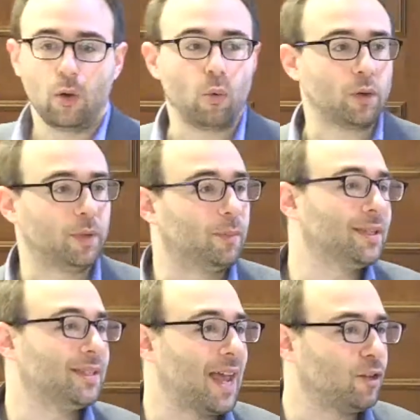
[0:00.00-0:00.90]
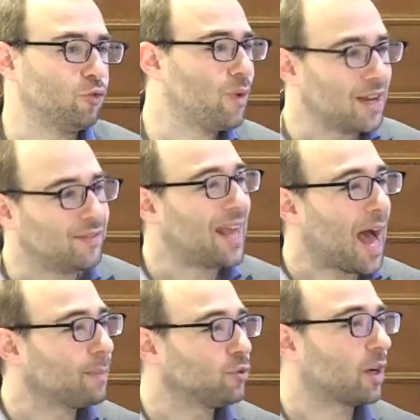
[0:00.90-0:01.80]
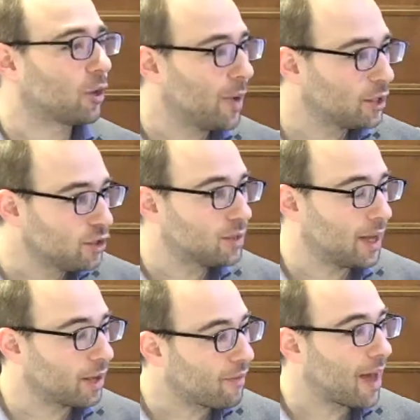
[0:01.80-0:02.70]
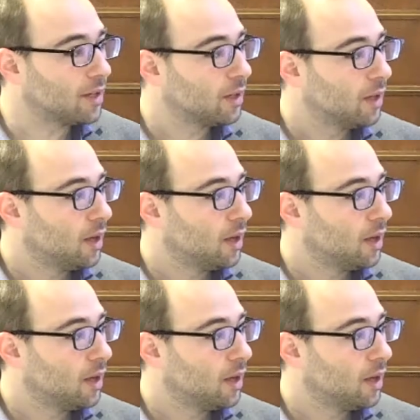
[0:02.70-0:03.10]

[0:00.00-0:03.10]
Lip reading: what people say to relatively abstract questions like that,